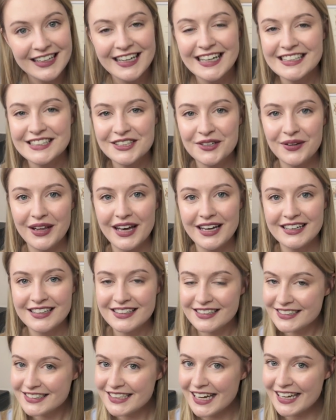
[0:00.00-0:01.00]
Until
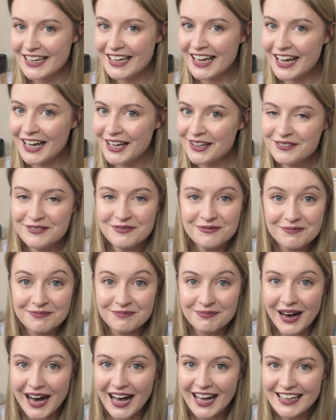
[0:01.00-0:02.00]
then, take care.
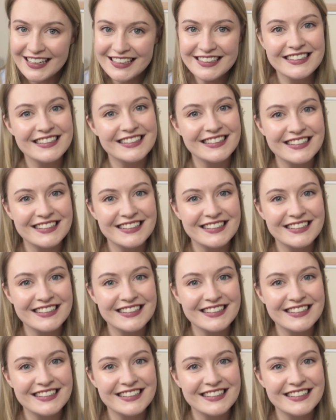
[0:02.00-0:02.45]
Bye.